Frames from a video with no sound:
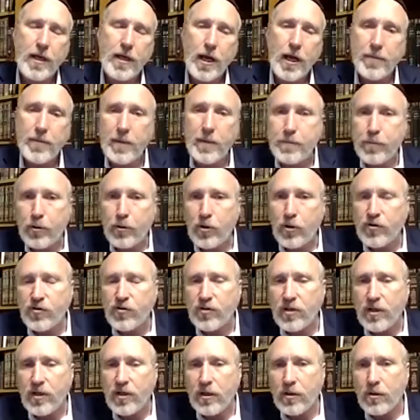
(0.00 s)
But a
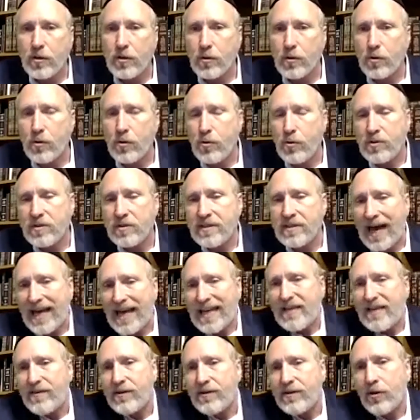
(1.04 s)
person who's not
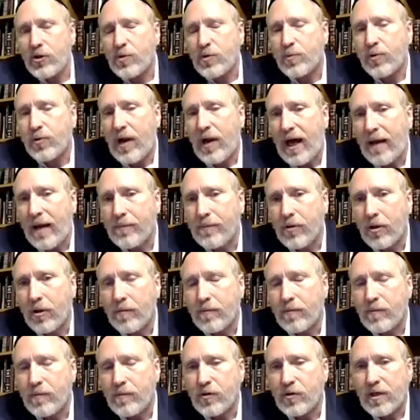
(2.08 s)
even in those
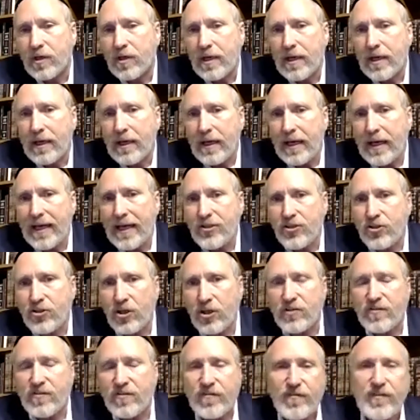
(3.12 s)
problems and
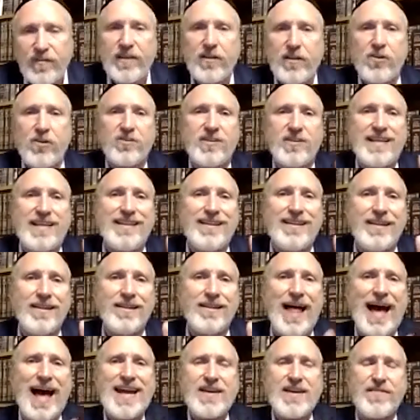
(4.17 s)
just feels in
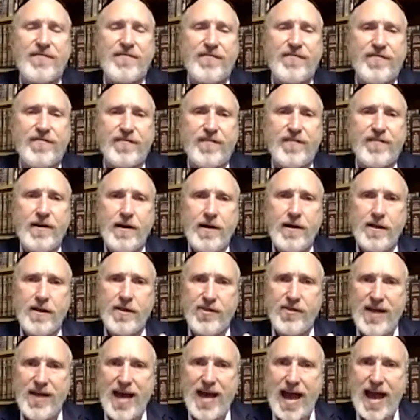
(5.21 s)
life
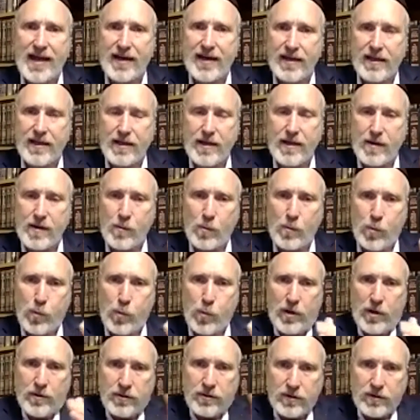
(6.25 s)
that
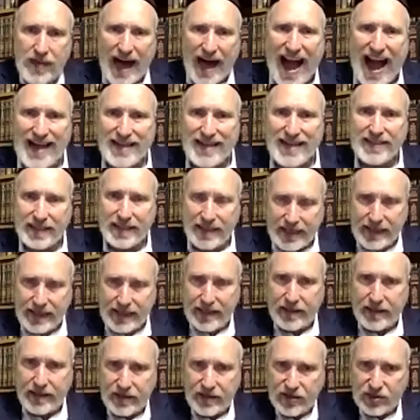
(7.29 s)
we're locked
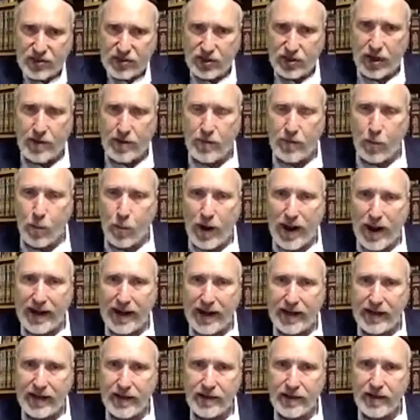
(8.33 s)
in some
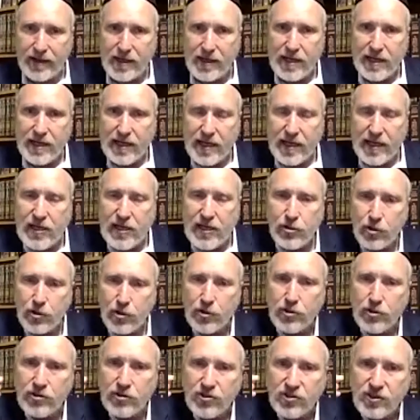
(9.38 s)
way, he
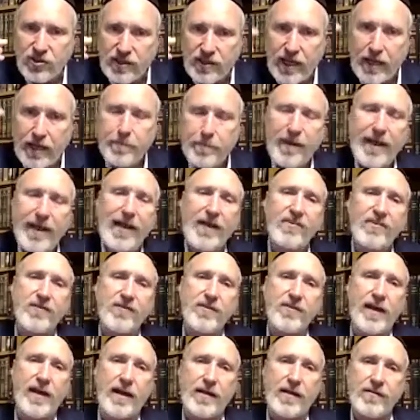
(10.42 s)
yearns to get past
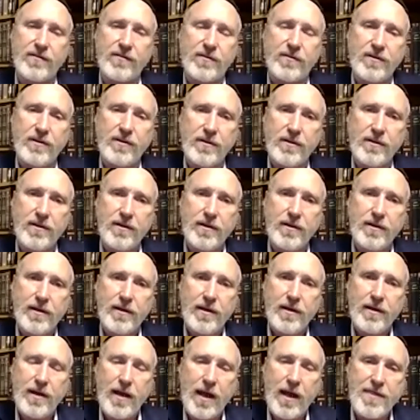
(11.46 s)

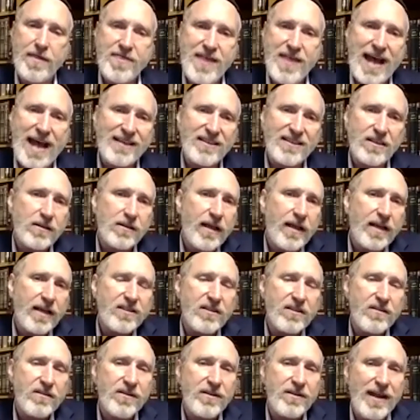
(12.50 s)
that. And that's the
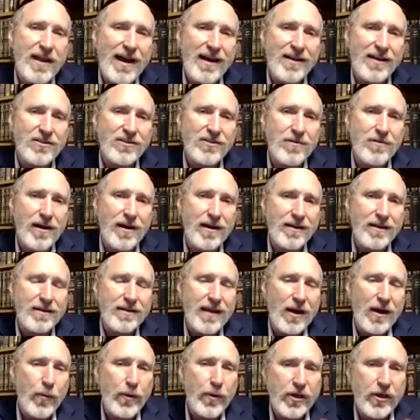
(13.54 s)
lesson of the Nazarite
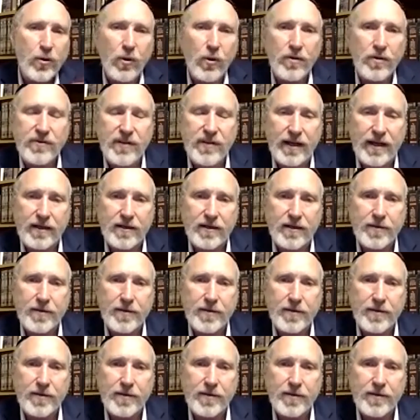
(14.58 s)
that we could all take.